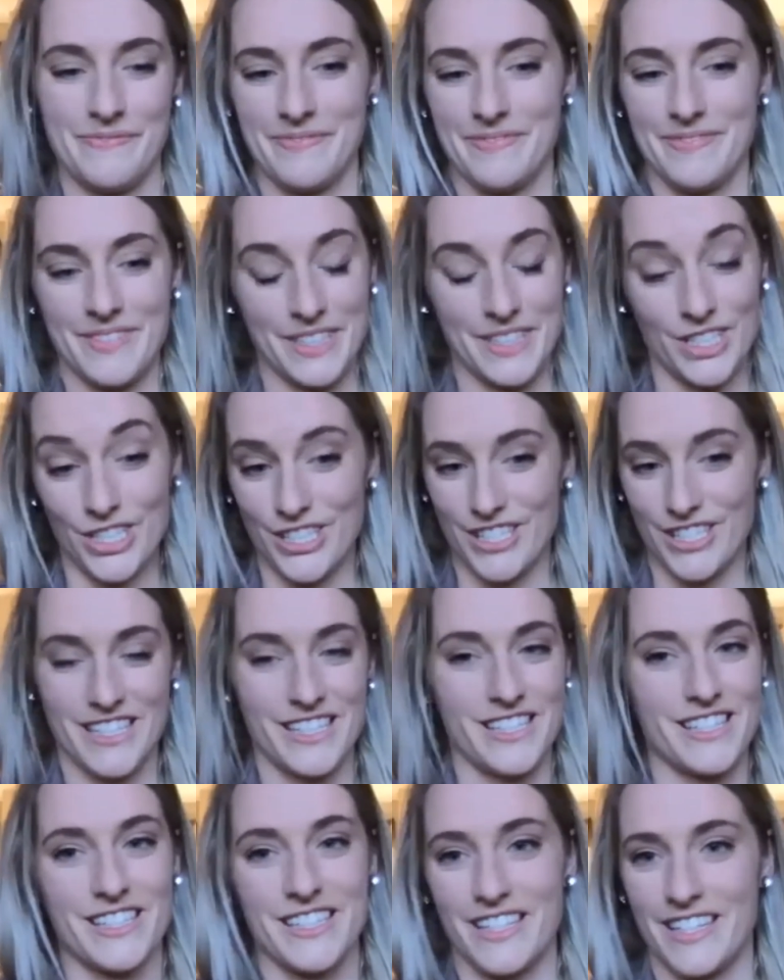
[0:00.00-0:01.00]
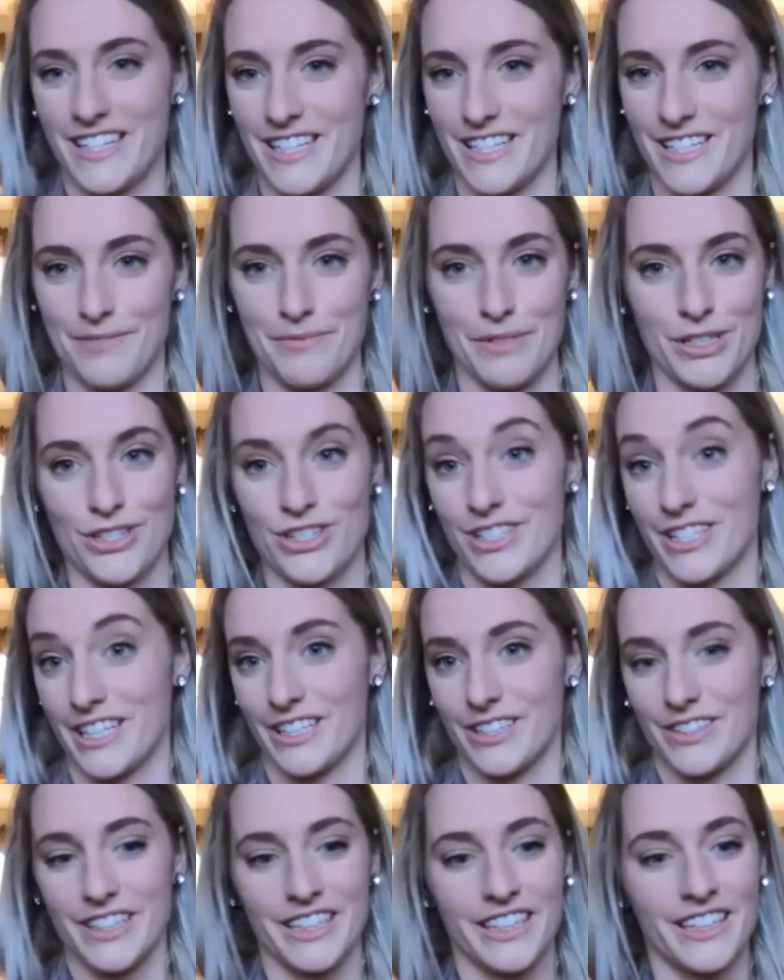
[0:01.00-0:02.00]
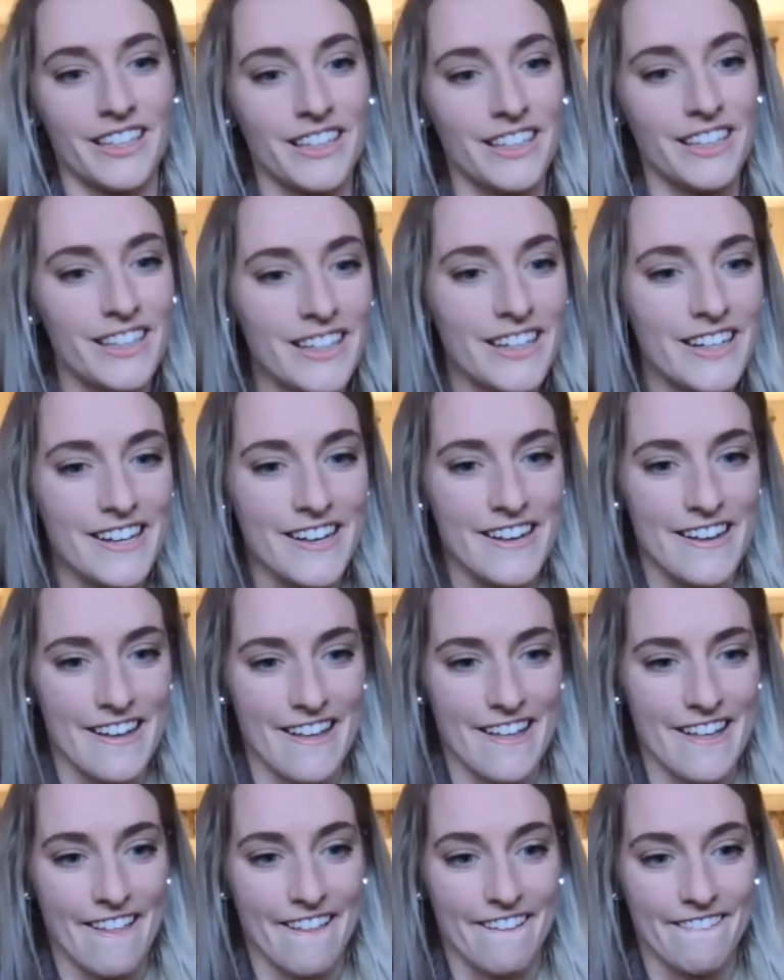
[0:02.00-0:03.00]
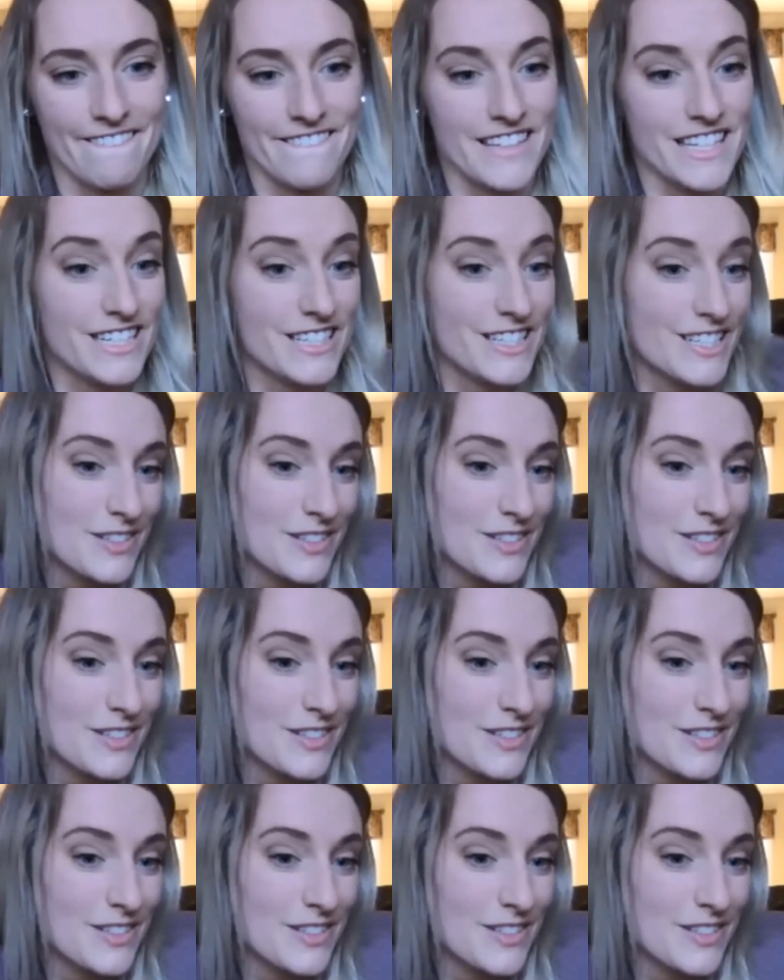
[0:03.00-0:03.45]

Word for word: Jesus and as much as I could. And